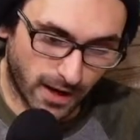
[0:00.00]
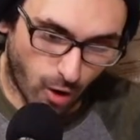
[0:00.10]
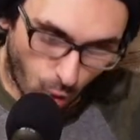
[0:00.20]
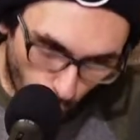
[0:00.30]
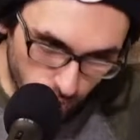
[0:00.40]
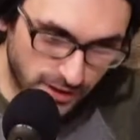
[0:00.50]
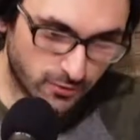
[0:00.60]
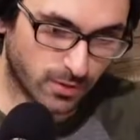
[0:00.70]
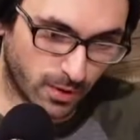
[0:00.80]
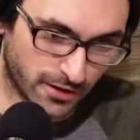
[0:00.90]
only
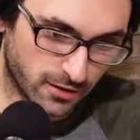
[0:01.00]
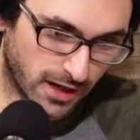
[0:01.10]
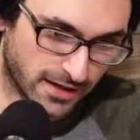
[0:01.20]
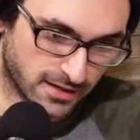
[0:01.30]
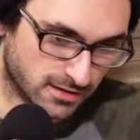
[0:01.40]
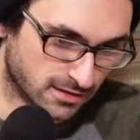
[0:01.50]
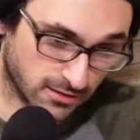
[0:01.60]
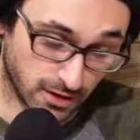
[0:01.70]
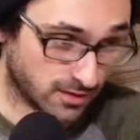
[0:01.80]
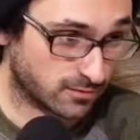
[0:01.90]
rebuttal, and
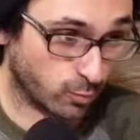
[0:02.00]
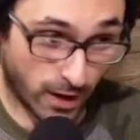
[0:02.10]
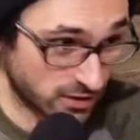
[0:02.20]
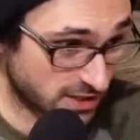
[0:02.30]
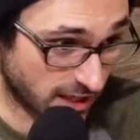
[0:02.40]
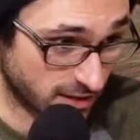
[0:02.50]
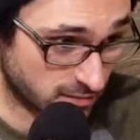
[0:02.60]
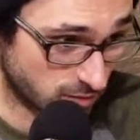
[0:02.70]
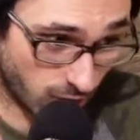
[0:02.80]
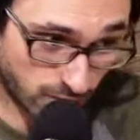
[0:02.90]
look, well said.
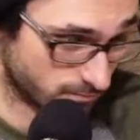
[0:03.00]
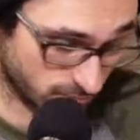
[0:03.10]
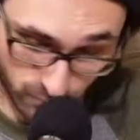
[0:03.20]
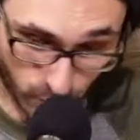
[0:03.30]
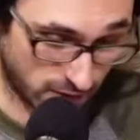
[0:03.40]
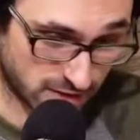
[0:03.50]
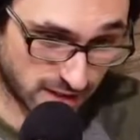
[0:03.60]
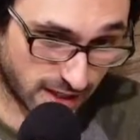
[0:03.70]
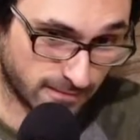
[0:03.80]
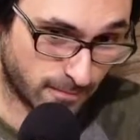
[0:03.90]

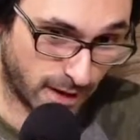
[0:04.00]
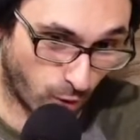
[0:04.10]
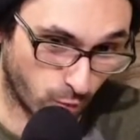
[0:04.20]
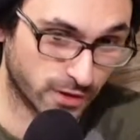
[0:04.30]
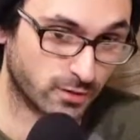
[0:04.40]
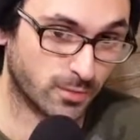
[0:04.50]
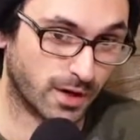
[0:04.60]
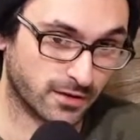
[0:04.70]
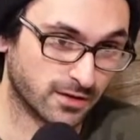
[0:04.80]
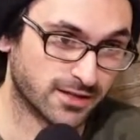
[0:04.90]
My only
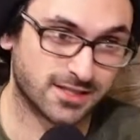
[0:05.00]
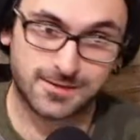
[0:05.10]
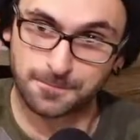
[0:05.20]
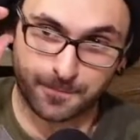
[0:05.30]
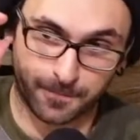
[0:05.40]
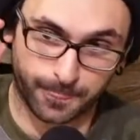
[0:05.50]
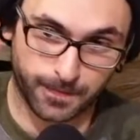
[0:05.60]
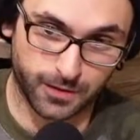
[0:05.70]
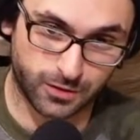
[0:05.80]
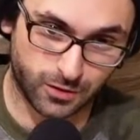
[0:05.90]
rebuttal is
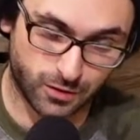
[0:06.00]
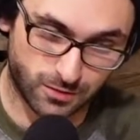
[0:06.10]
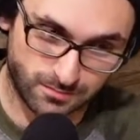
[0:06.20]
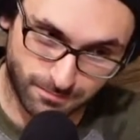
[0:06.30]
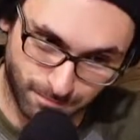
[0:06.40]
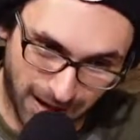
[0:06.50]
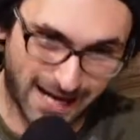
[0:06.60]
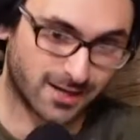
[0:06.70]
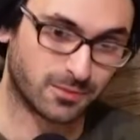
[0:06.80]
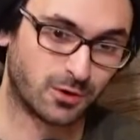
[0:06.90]

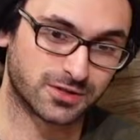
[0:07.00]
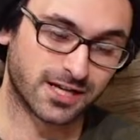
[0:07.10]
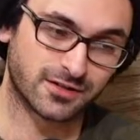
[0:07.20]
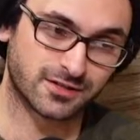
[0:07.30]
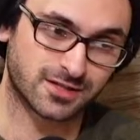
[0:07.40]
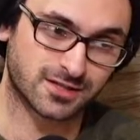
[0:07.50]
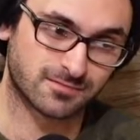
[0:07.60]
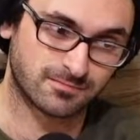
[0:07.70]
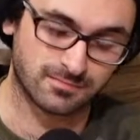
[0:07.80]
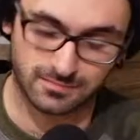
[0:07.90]
backup goaltenders
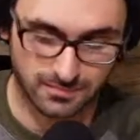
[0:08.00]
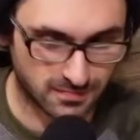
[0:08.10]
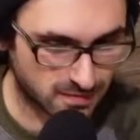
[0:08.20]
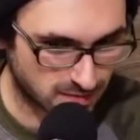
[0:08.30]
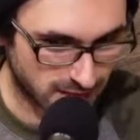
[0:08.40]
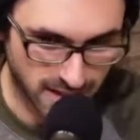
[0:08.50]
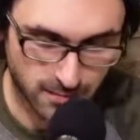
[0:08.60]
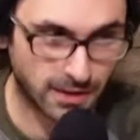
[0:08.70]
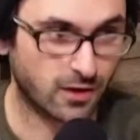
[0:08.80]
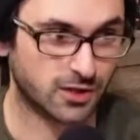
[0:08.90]
tend to
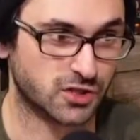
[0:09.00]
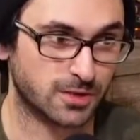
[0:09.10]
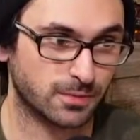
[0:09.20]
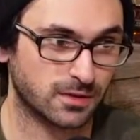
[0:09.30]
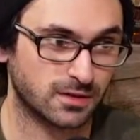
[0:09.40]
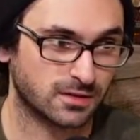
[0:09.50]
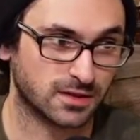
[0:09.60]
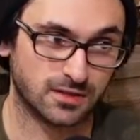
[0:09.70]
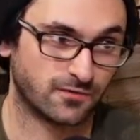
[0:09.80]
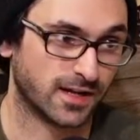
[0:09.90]
be a lot cheaper.
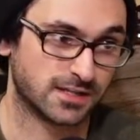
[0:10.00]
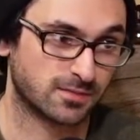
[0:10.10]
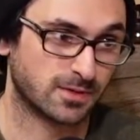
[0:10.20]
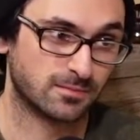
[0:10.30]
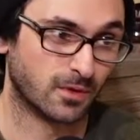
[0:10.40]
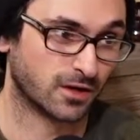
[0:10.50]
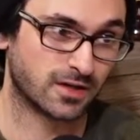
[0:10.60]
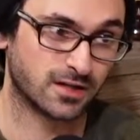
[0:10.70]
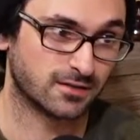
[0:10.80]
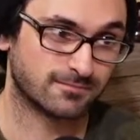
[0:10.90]
The defenseman
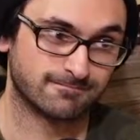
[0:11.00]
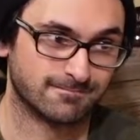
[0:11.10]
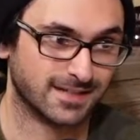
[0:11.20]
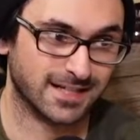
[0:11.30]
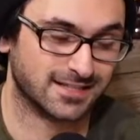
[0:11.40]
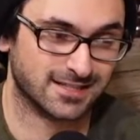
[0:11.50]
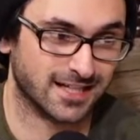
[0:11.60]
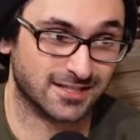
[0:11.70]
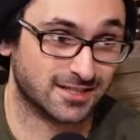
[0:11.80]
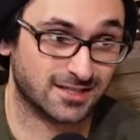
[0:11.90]
market,
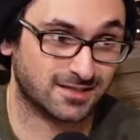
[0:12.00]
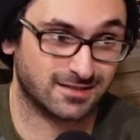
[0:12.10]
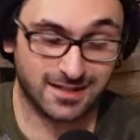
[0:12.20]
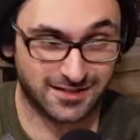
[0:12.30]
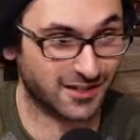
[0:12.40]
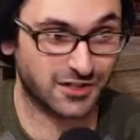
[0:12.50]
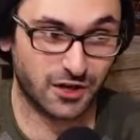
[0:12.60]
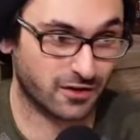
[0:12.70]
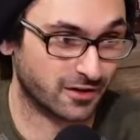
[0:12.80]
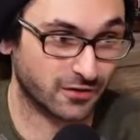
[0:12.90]
it's the
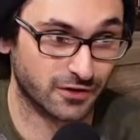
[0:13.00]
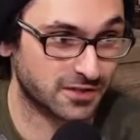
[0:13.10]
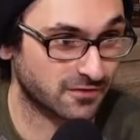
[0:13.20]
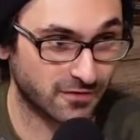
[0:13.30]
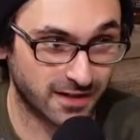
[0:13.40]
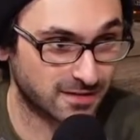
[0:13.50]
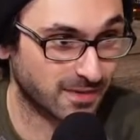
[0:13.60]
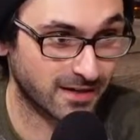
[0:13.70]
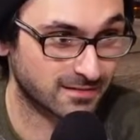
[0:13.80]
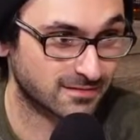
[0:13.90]
Darnell Nurse effect,
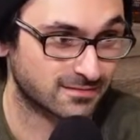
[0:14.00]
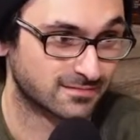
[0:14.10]
man.